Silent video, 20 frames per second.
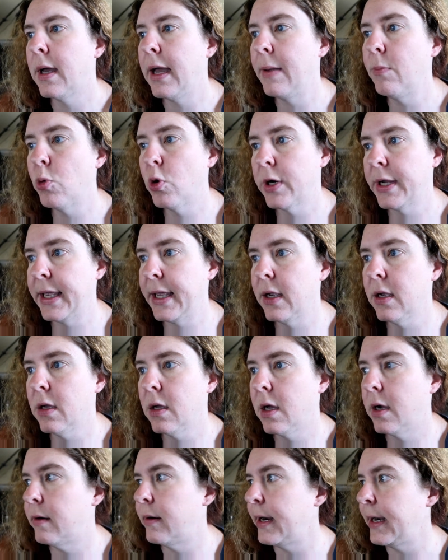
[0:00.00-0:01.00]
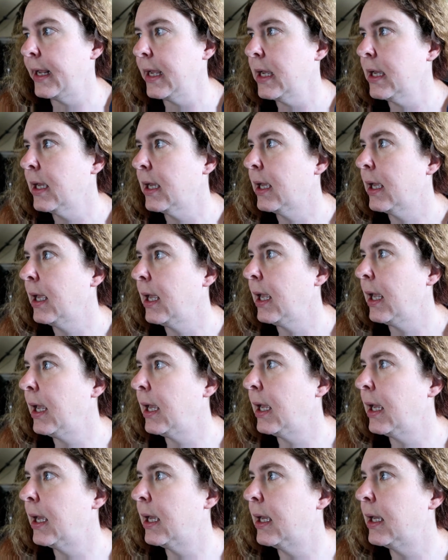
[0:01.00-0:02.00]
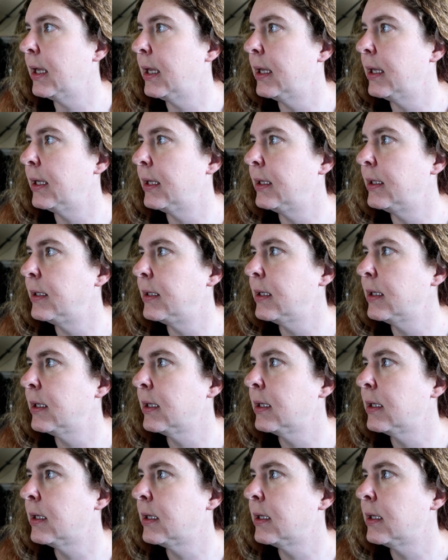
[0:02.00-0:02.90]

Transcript: I'm working already and